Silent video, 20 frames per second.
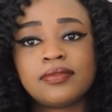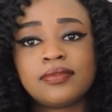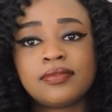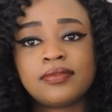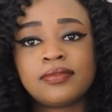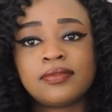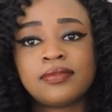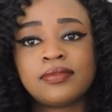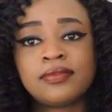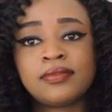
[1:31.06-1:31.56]

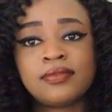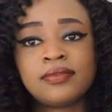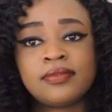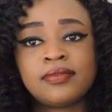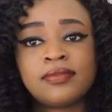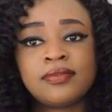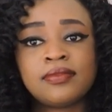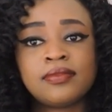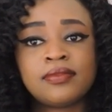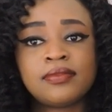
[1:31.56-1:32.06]

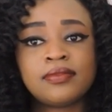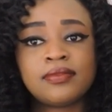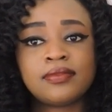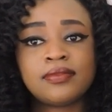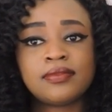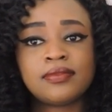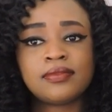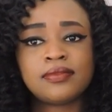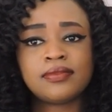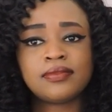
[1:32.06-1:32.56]

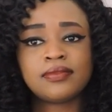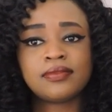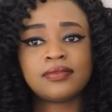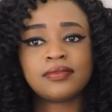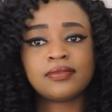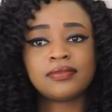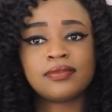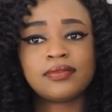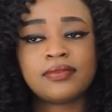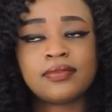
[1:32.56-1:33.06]

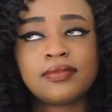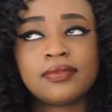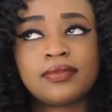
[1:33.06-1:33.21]
No words are spoken by the person on screen.